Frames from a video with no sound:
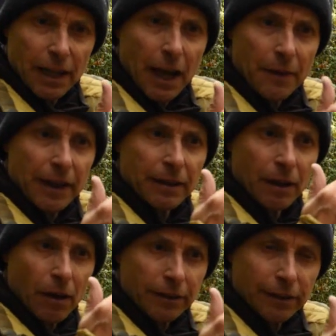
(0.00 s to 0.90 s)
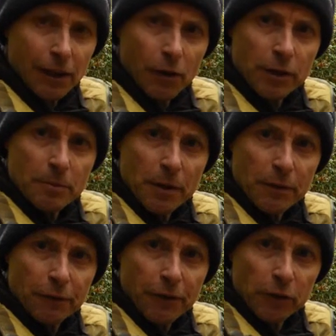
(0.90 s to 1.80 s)
and then I slowly move
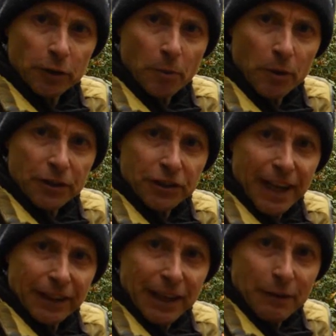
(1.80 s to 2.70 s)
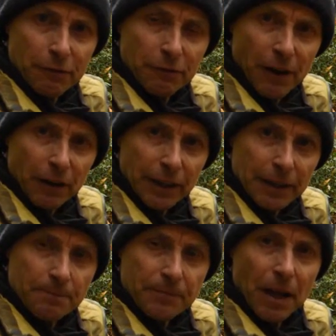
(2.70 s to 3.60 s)
the focus point down that fungi